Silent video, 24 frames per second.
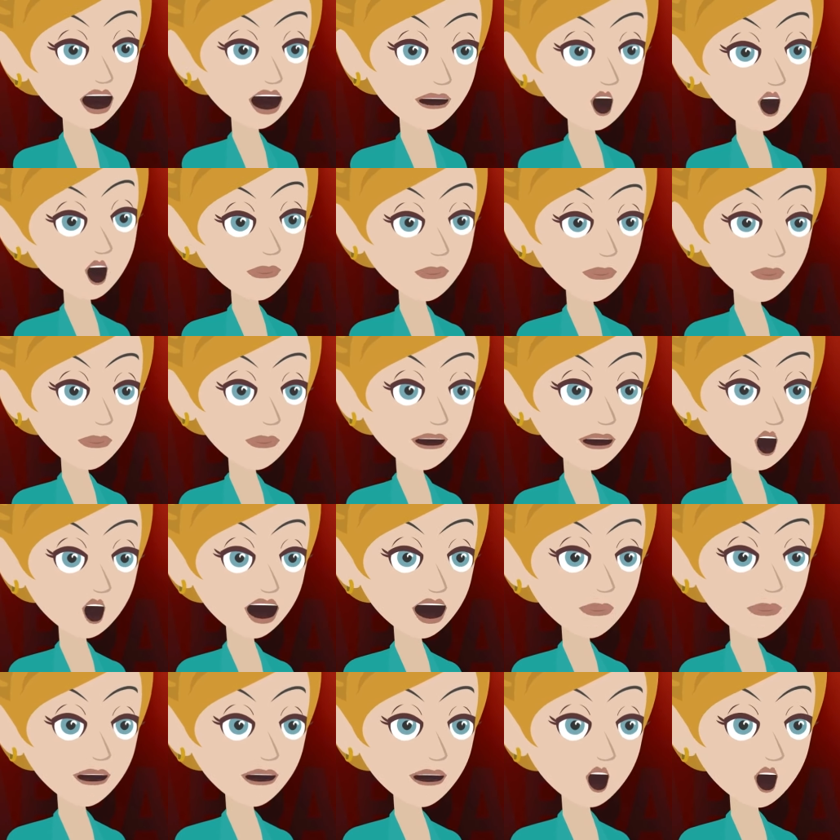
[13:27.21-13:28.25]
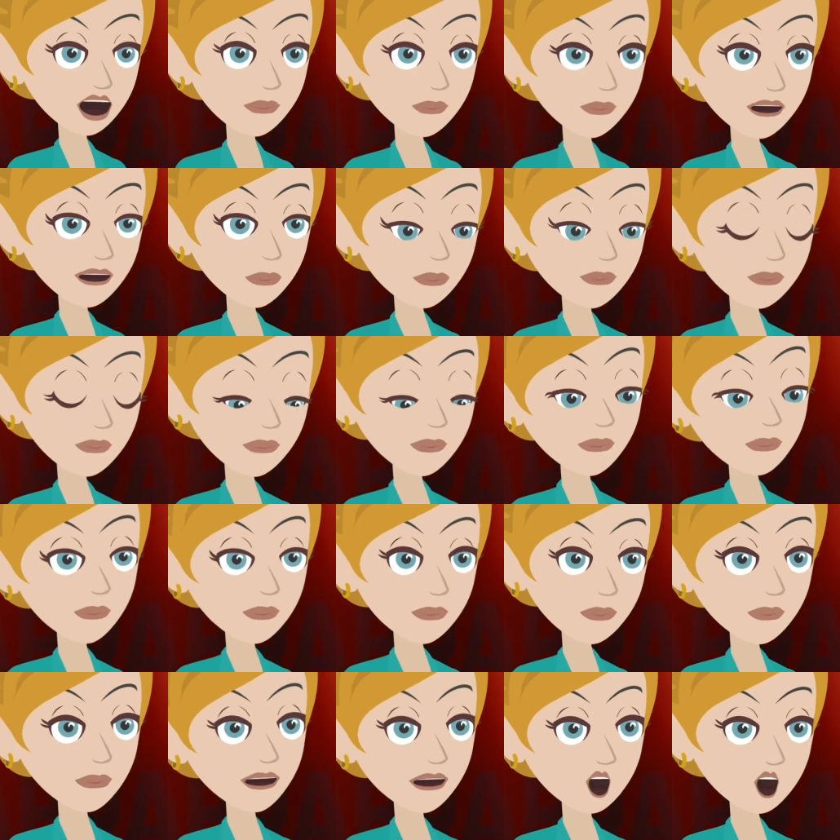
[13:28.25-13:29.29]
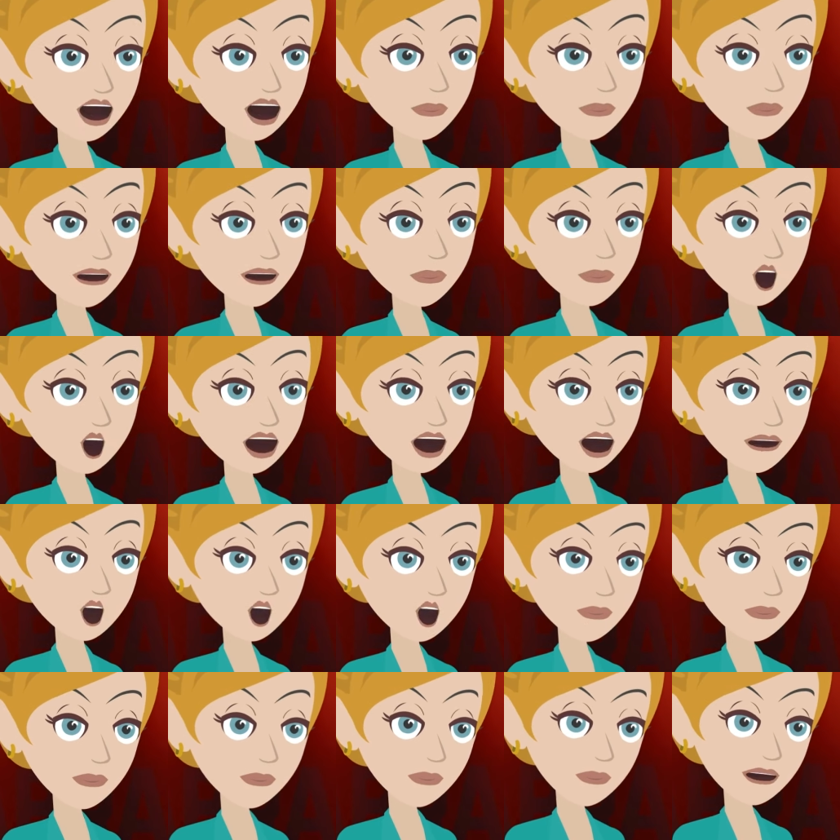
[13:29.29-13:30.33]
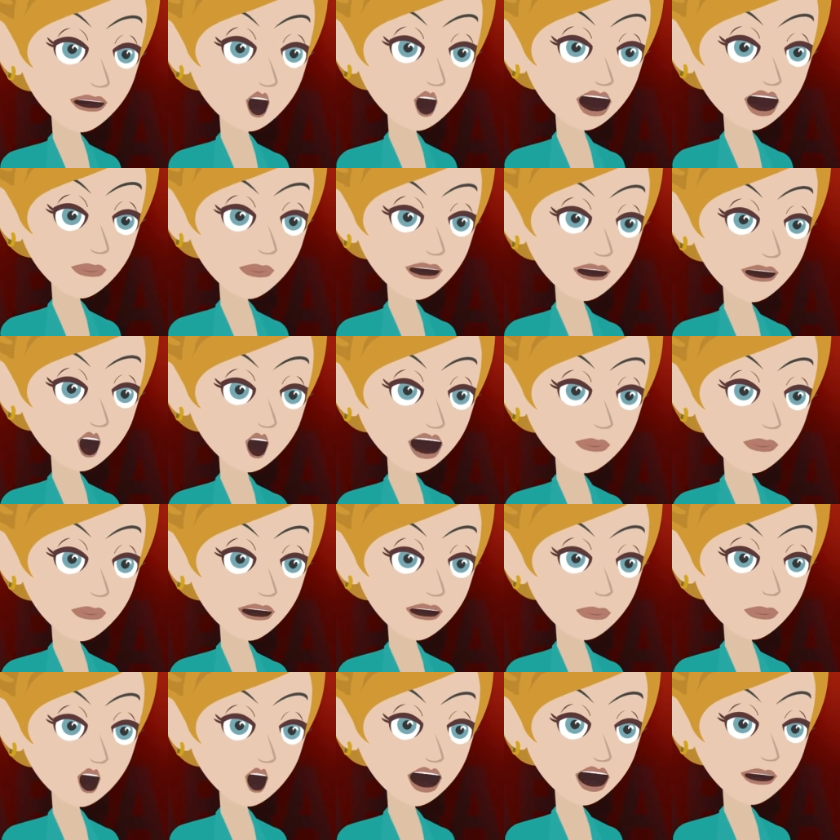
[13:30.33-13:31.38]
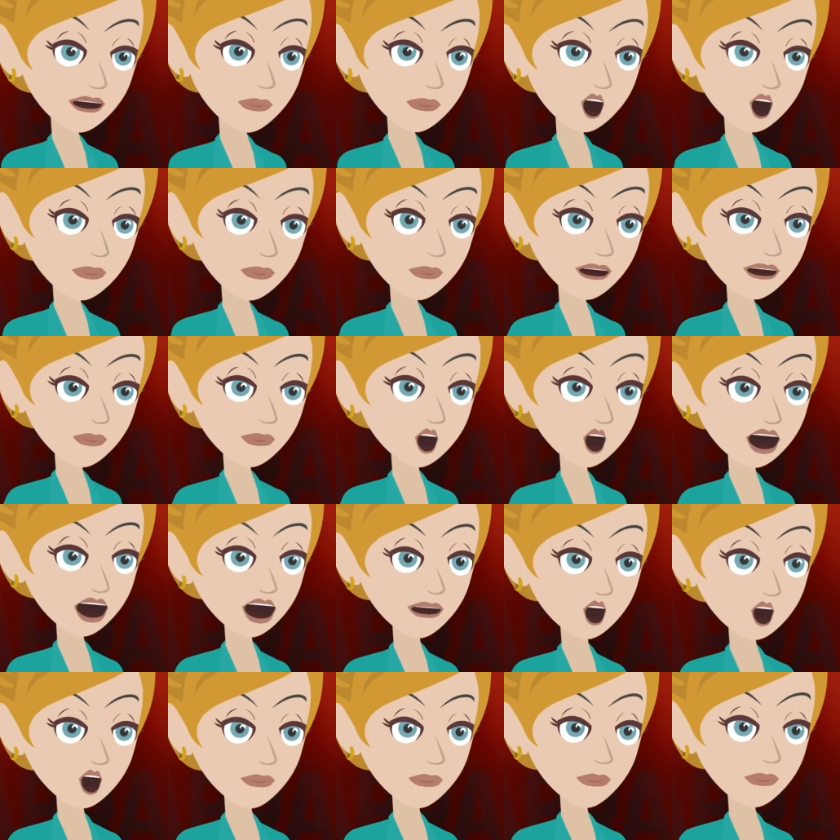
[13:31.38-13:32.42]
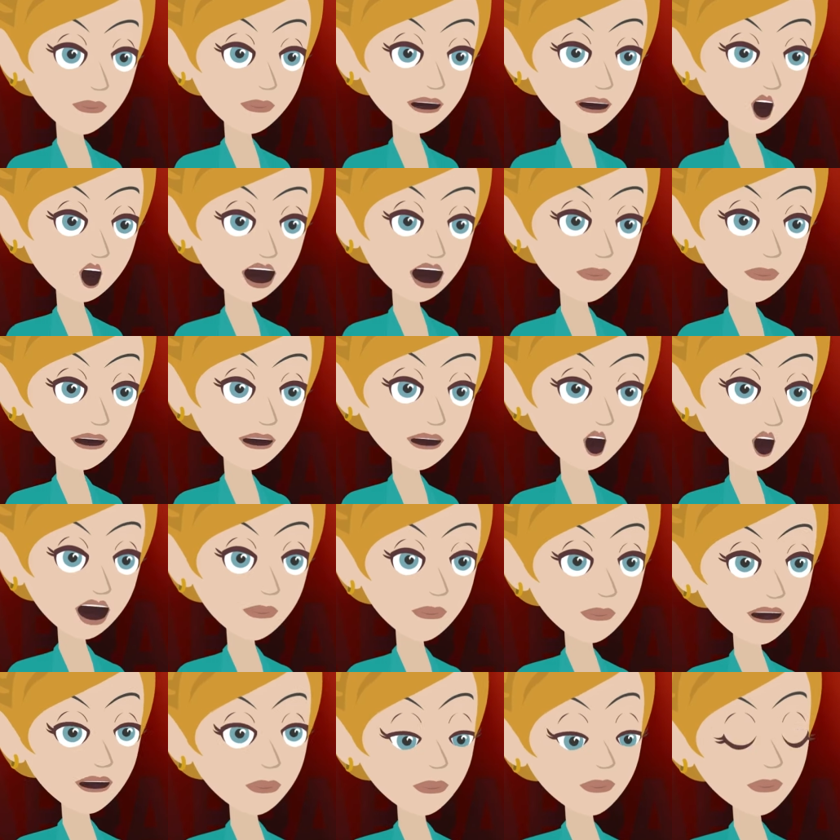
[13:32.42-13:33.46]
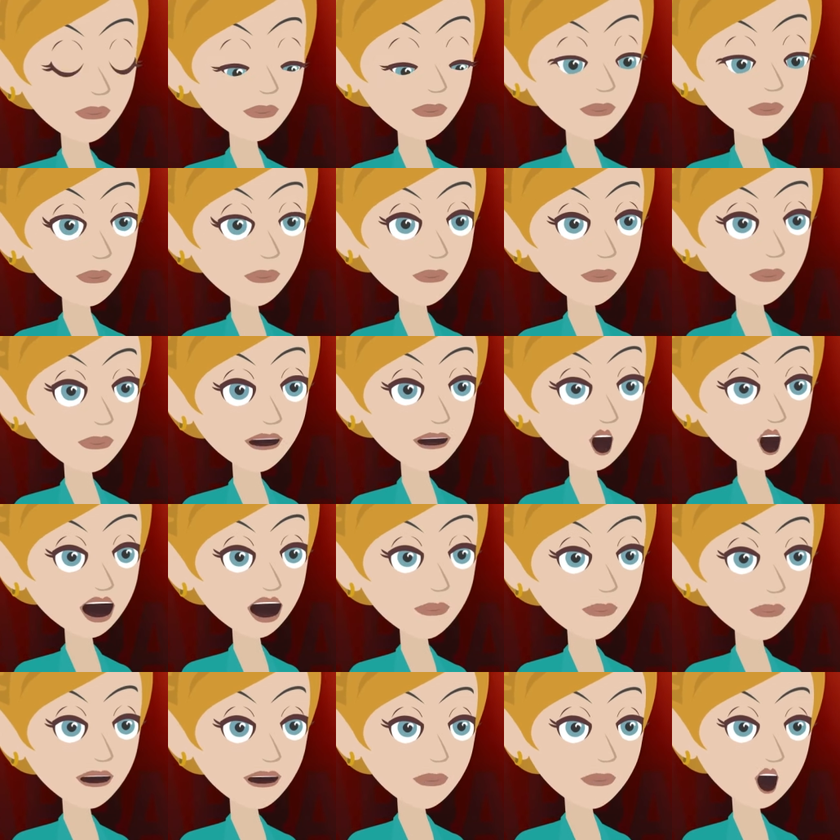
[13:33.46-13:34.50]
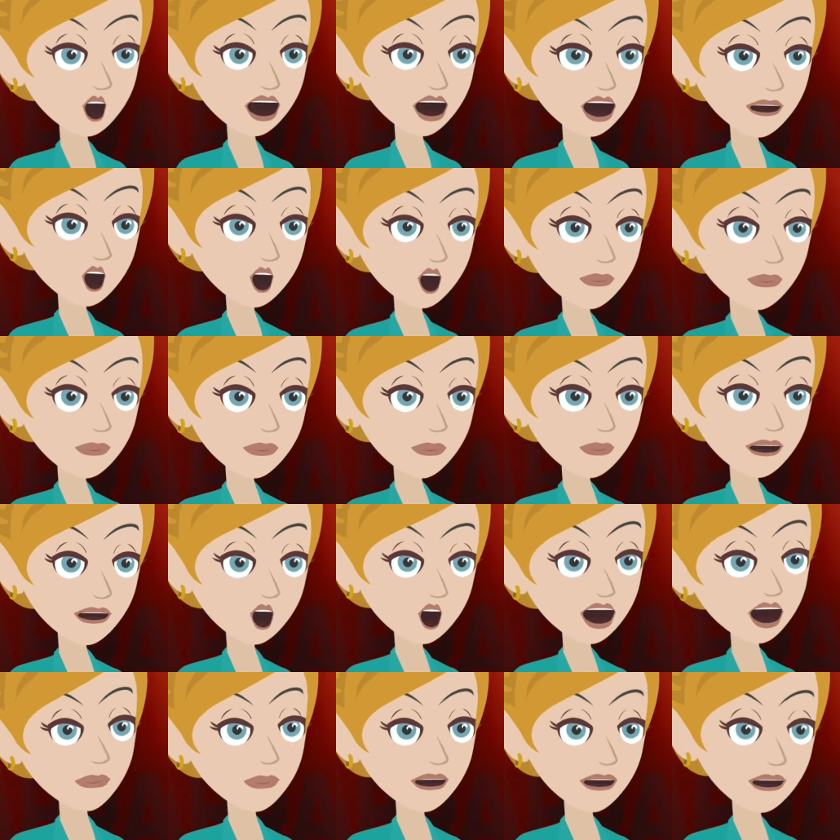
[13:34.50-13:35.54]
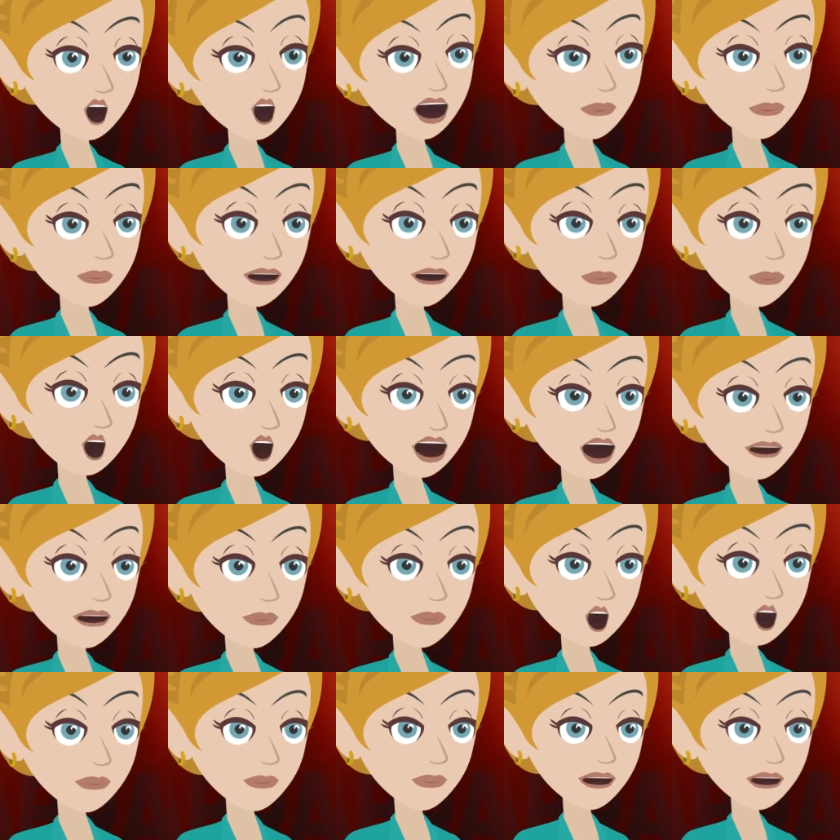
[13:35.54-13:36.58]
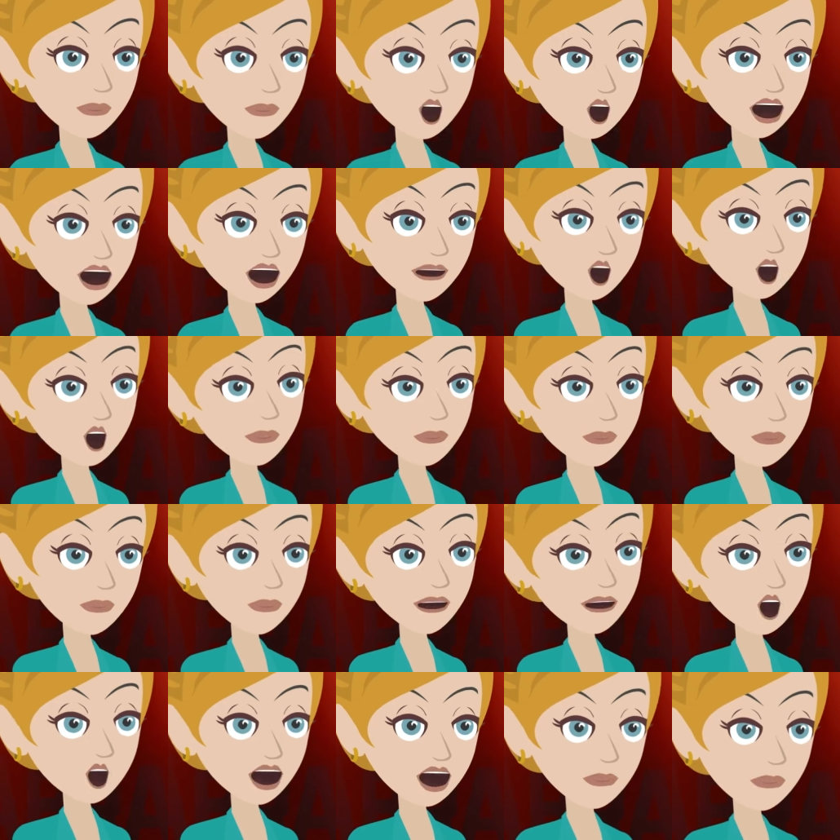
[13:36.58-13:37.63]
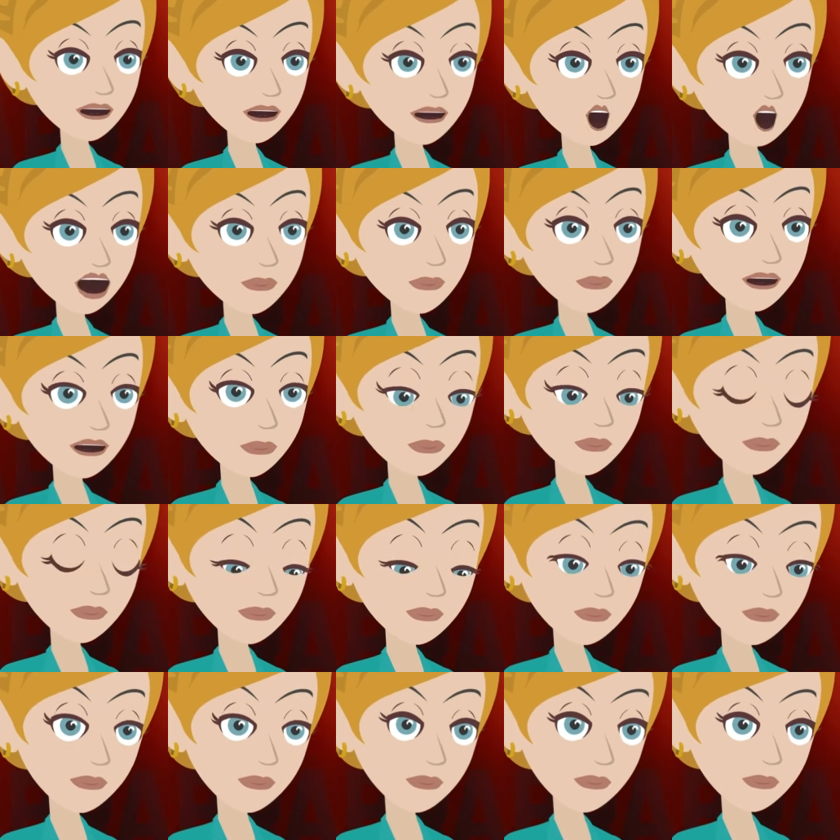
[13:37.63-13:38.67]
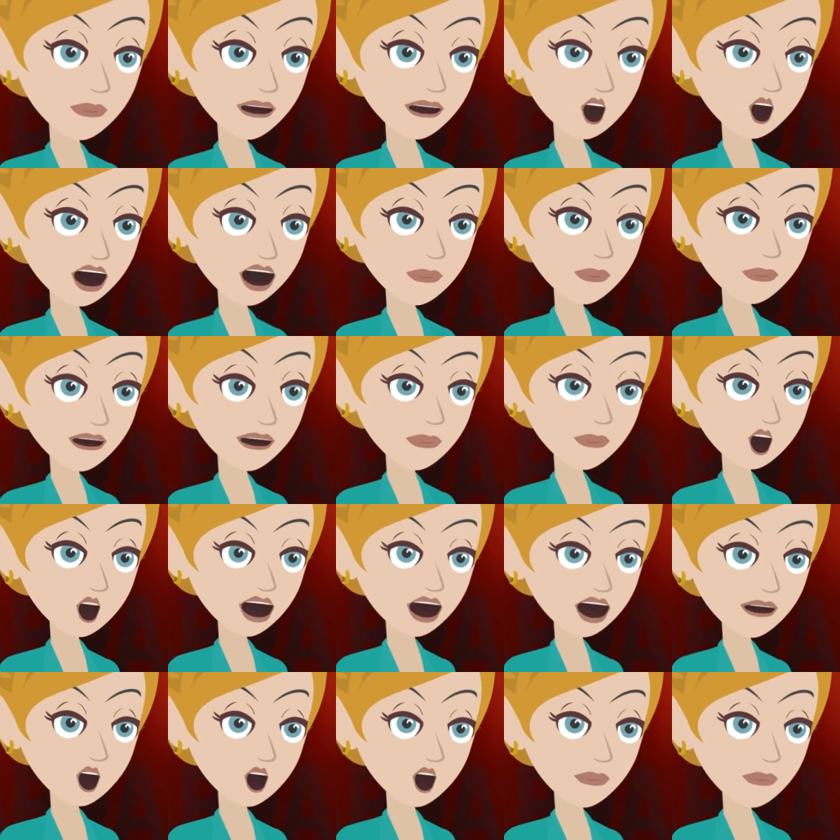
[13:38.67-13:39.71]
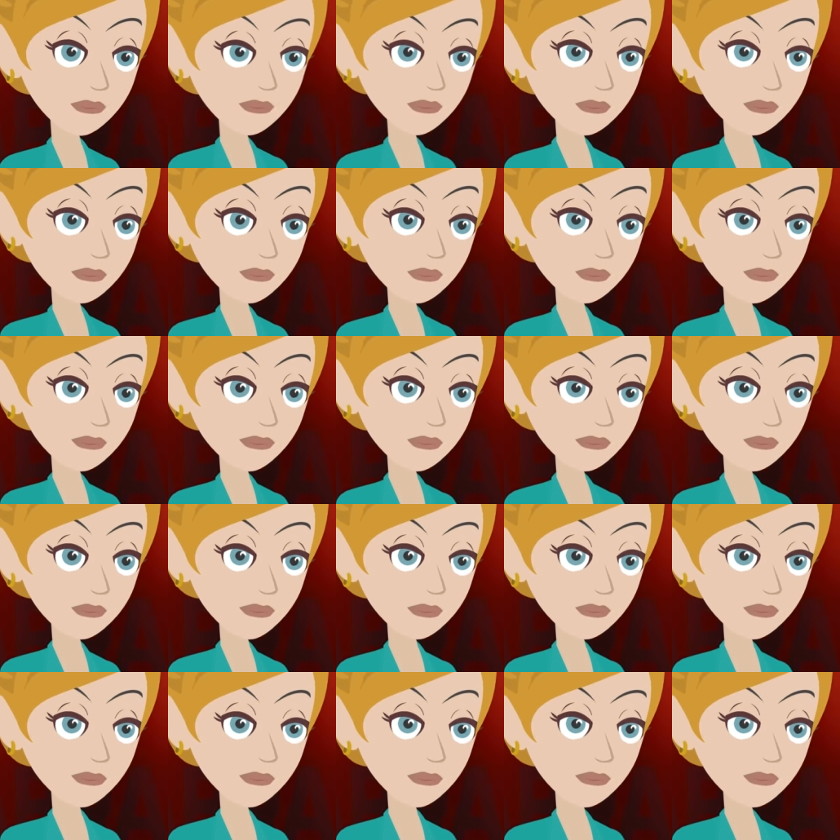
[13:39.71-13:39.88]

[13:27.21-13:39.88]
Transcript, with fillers: If we move it from its precarious place, sitting there on that ledge, it will fall into the great crevasse of who knows what. And so it is determined that Esther will be the one. Her fingers are smaller.